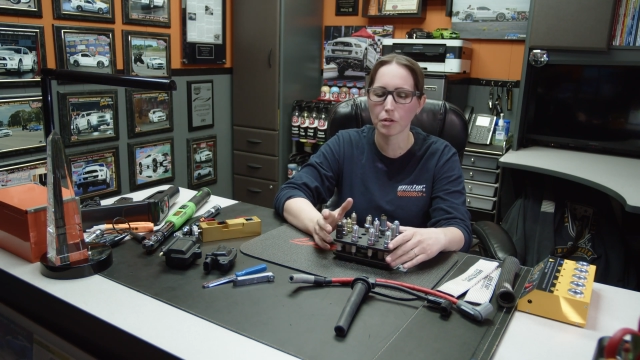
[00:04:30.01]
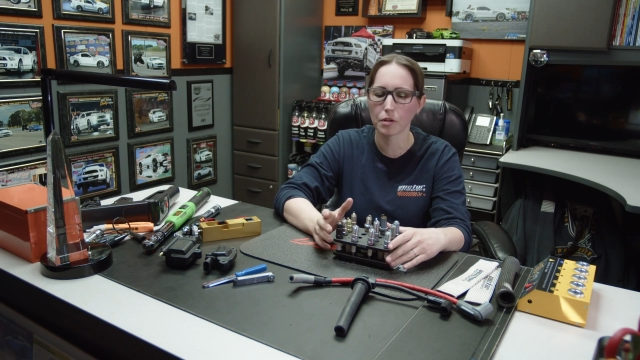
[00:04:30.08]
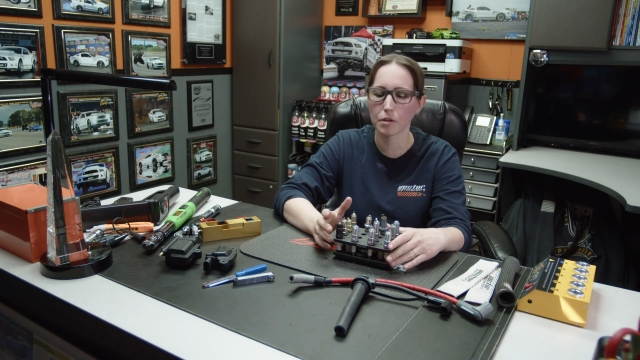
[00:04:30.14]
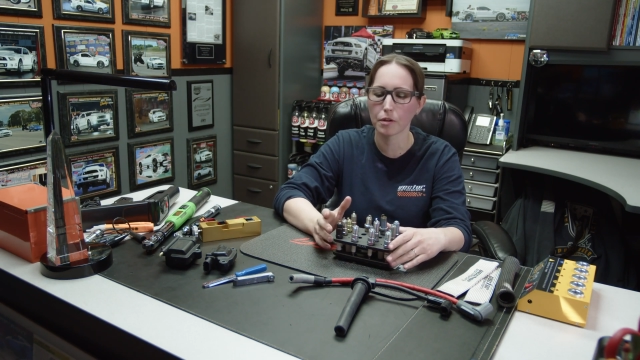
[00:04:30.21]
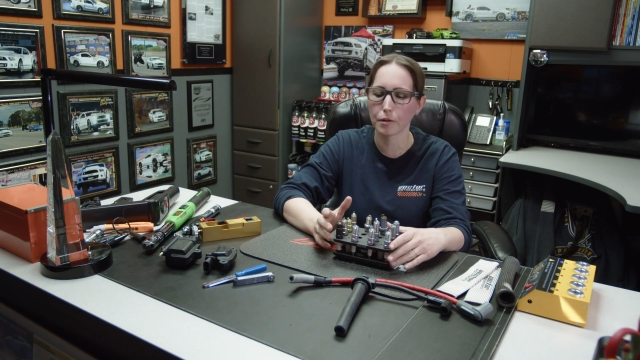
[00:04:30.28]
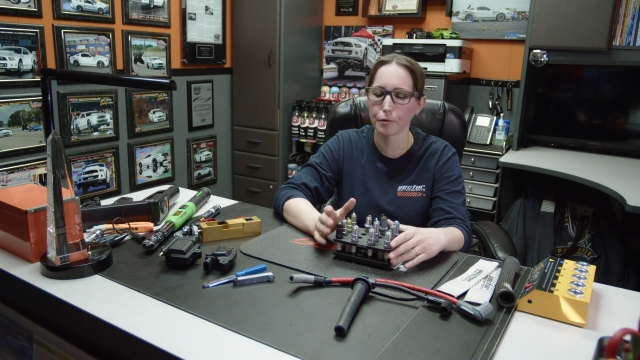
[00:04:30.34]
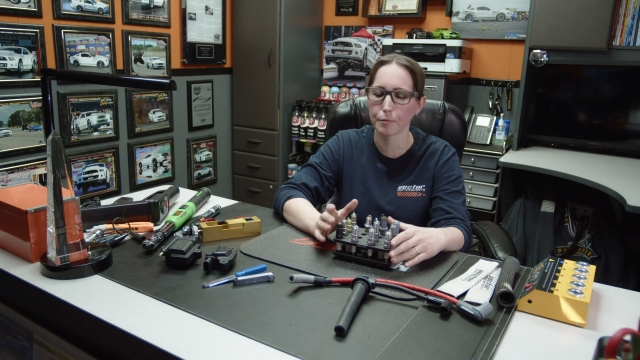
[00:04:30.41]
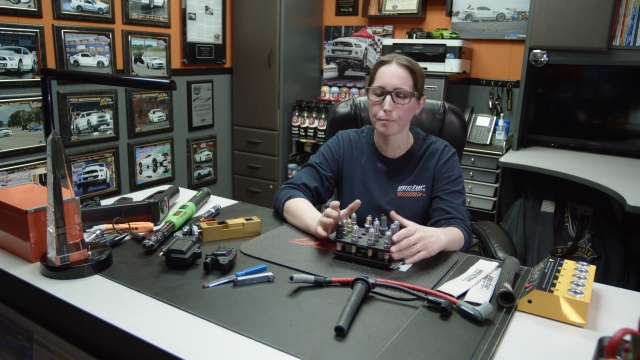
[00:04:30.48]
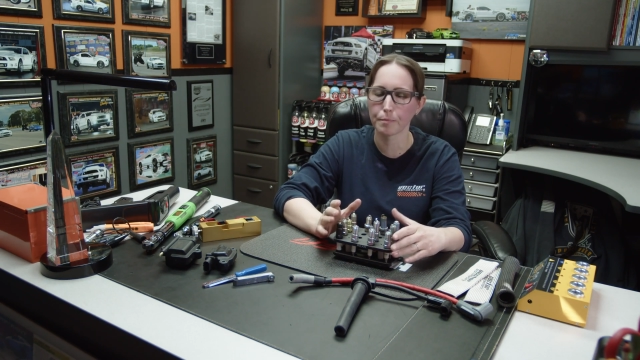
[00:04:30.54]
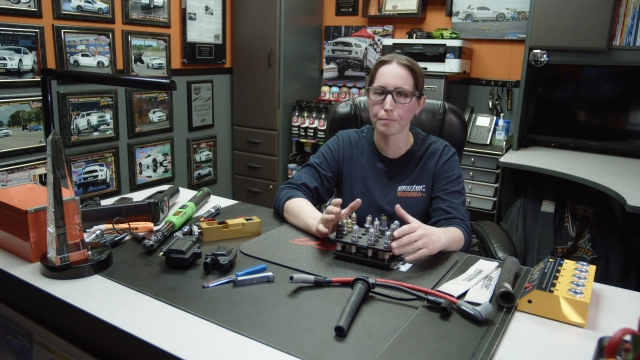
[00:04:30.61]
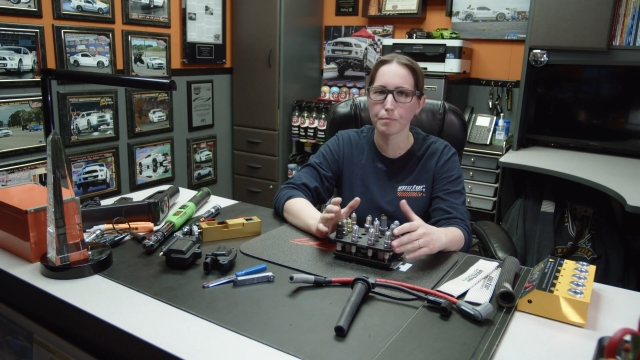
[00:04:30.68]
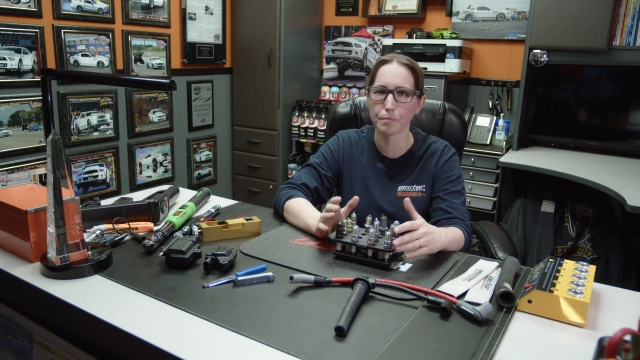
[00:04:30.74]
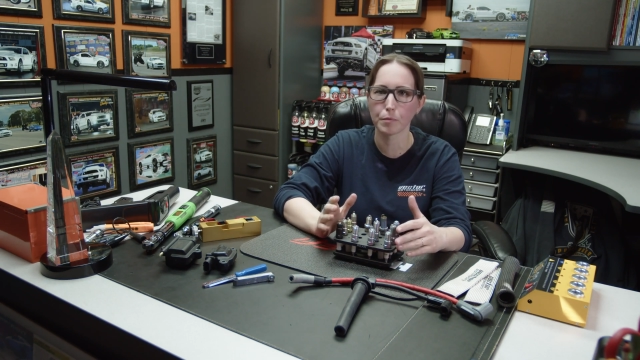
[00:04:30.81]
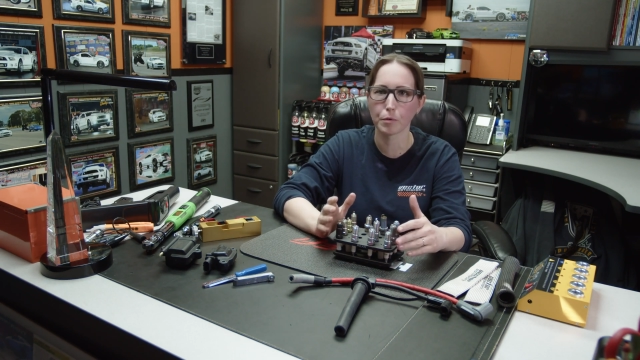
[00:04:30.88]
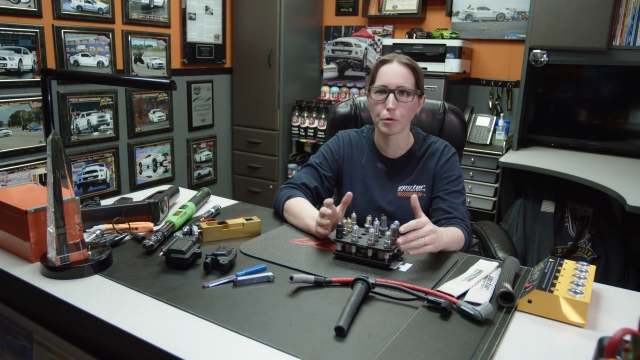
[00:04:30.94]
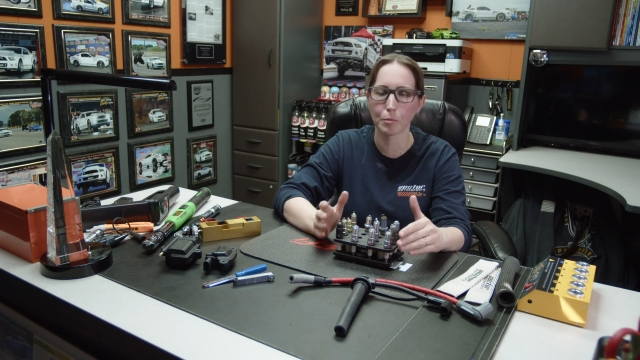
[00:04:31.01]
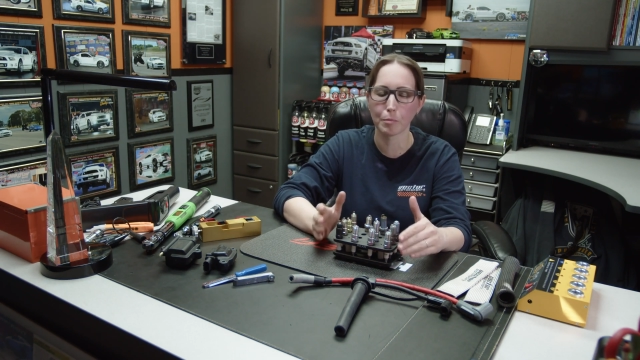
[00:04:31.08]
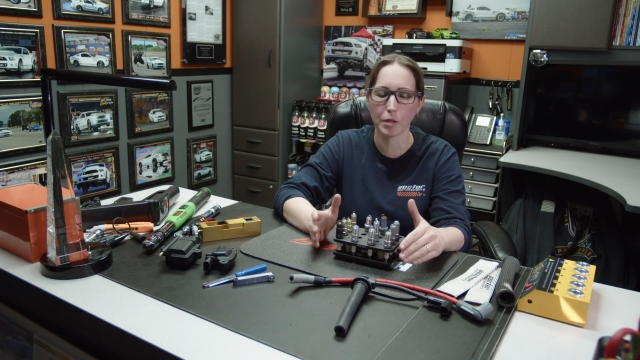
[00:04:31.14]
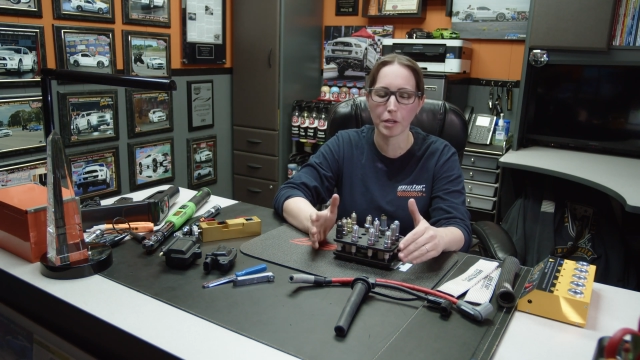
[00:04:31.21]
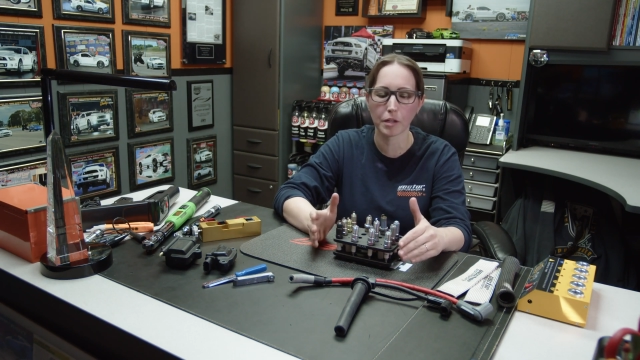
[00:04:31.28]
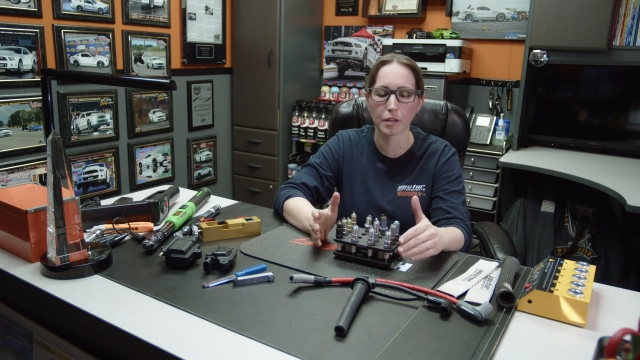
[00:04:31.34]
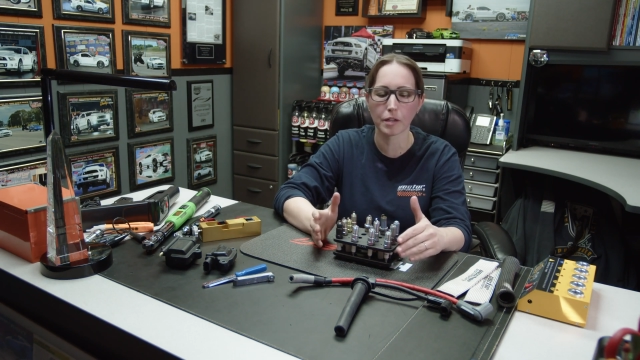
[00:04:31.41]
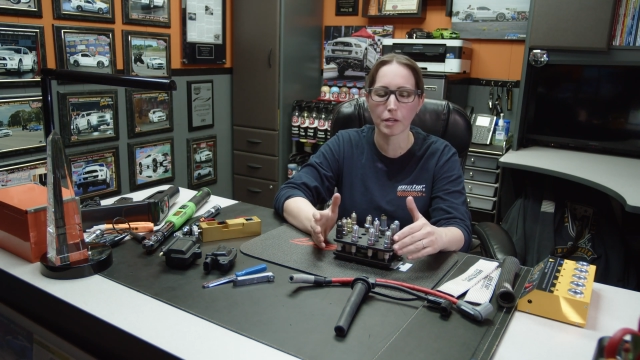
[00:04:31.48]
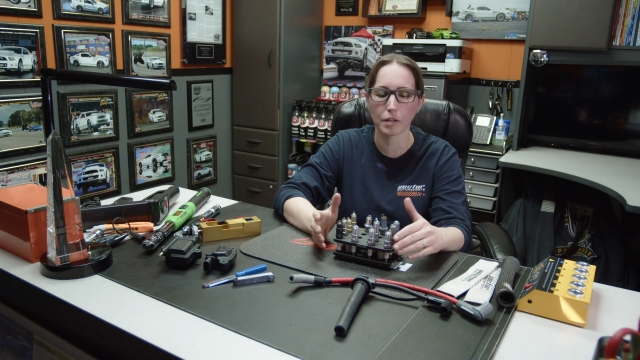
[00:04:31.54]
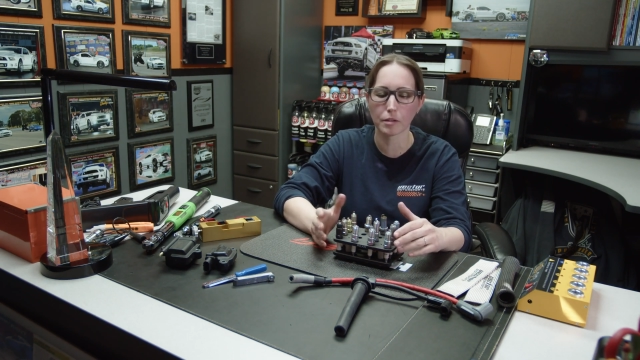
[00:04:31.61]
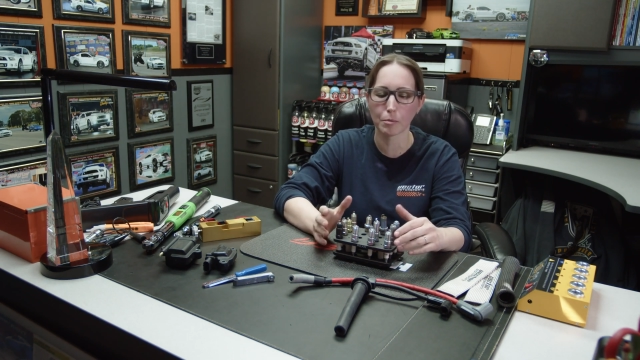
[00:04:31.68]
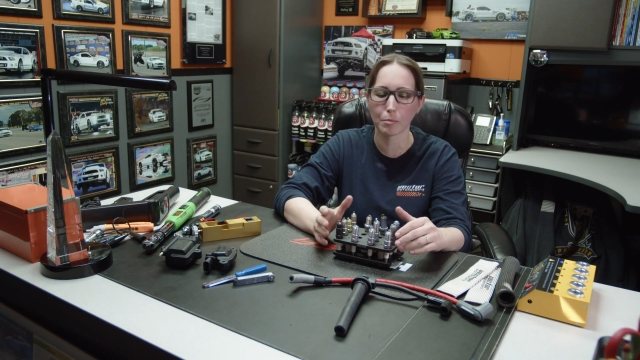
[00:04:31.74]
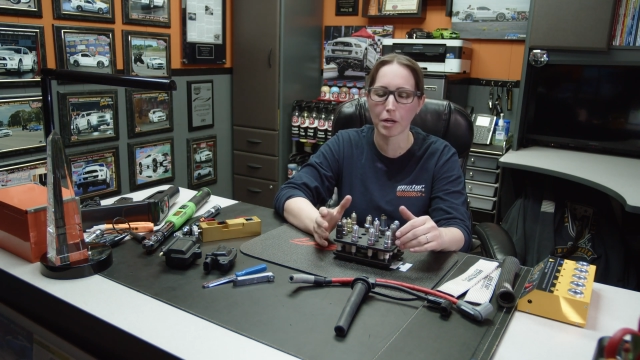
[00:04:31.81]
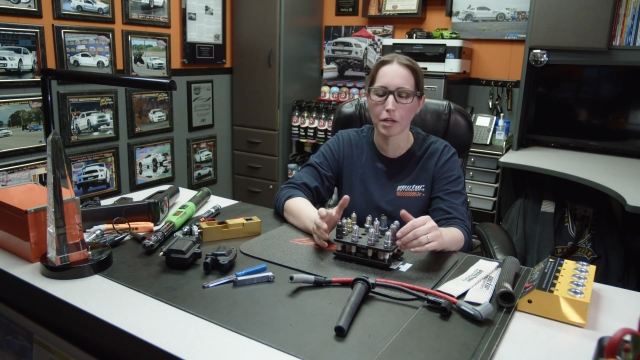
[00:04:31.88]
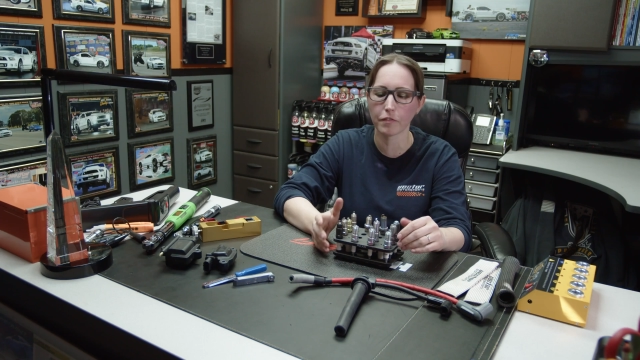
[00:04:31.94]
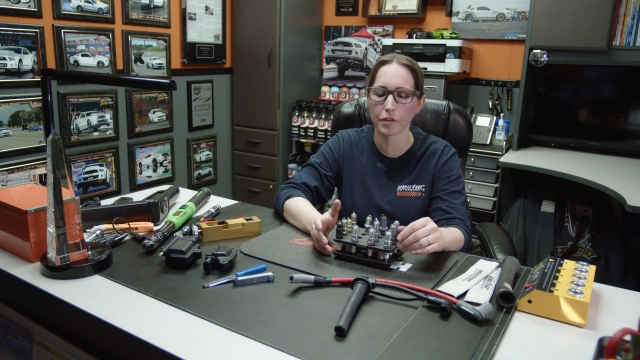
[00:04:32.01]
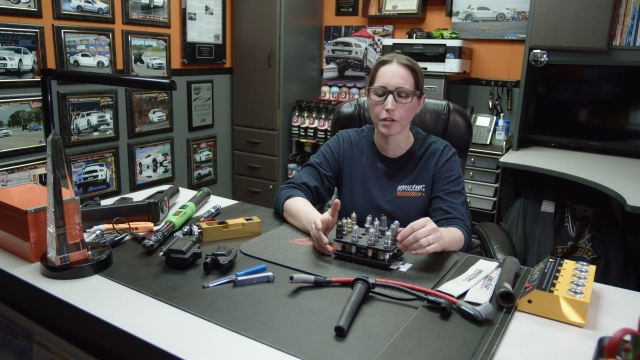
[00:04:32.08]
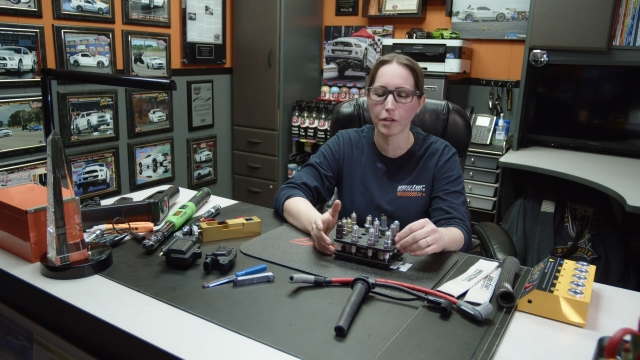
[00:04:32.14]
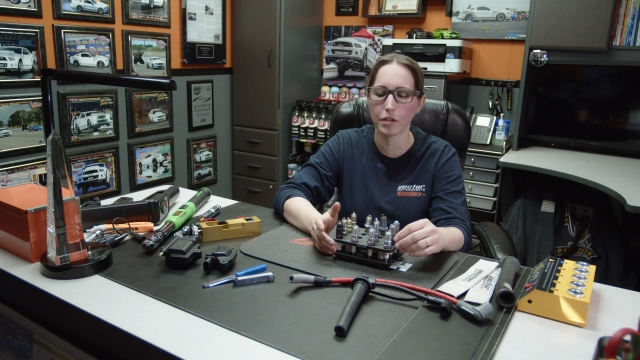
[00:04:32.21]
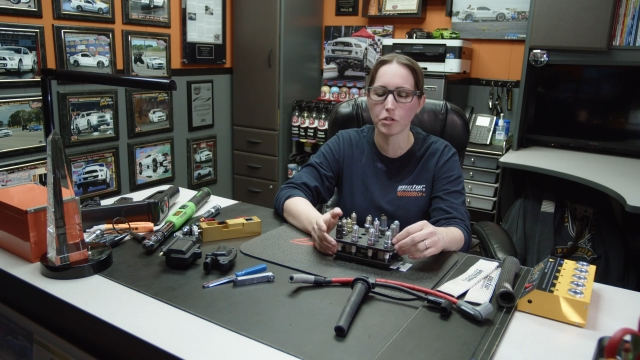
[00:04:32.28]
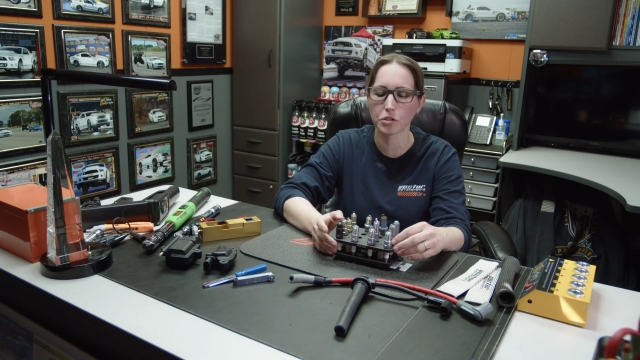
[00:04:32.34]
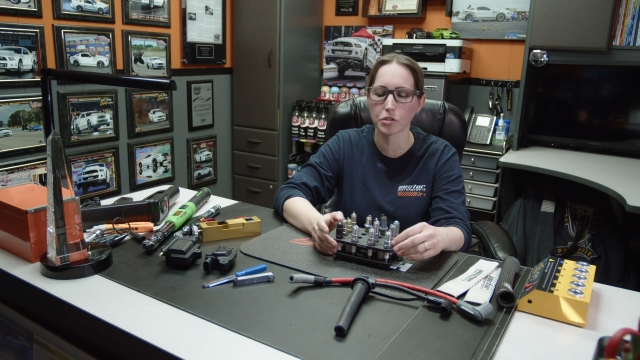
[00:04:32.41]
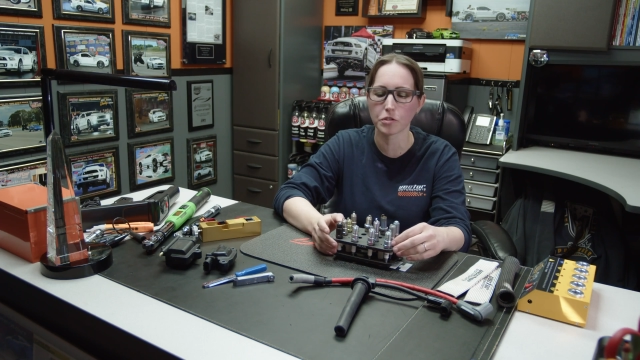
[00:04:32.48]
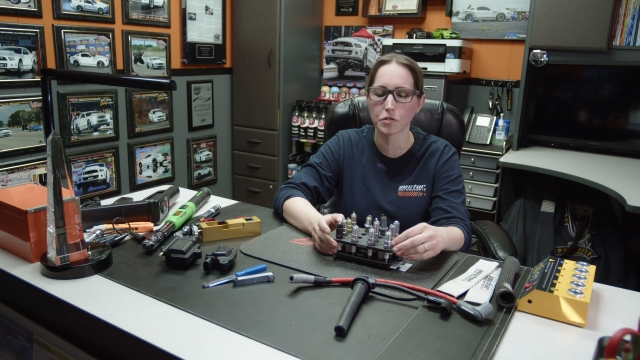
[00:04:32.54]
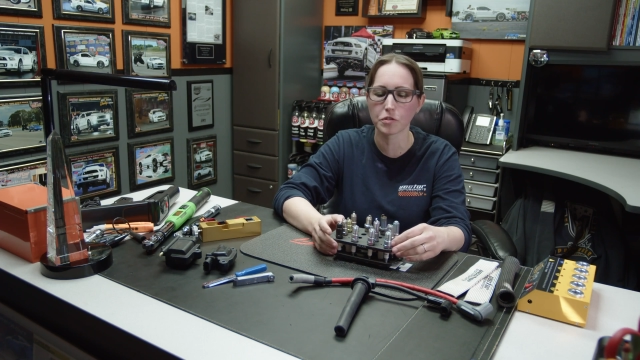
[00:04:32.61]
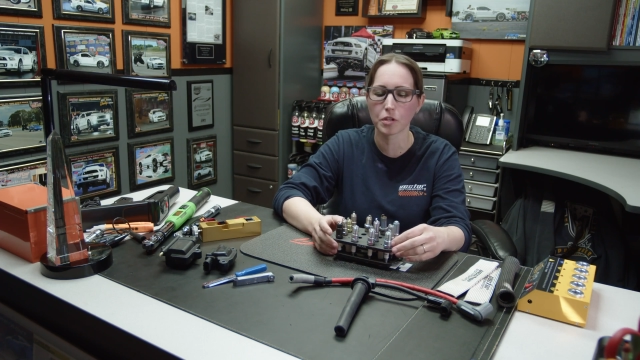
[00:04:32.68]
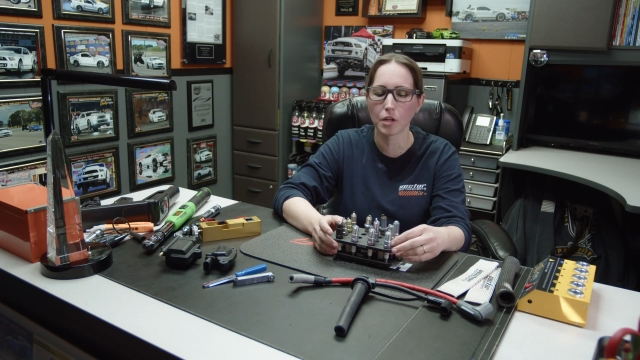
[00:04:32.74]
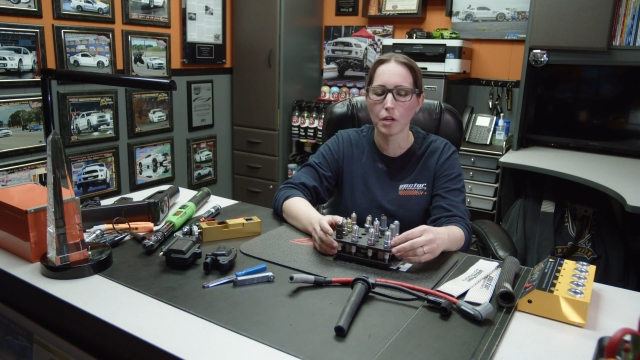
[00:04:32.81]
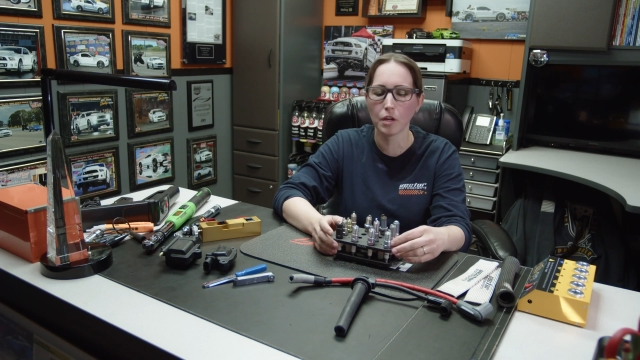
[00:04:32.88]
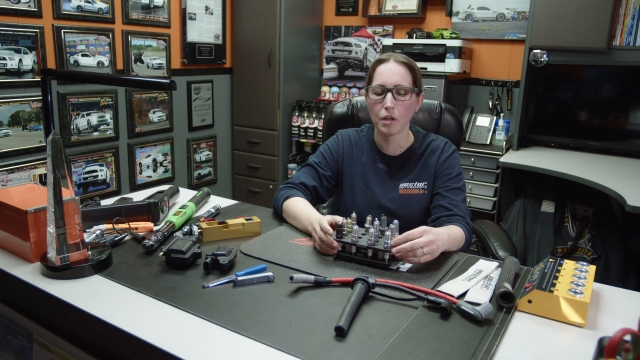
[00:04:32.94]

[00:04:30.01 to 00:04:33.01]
um, or make again the modifications,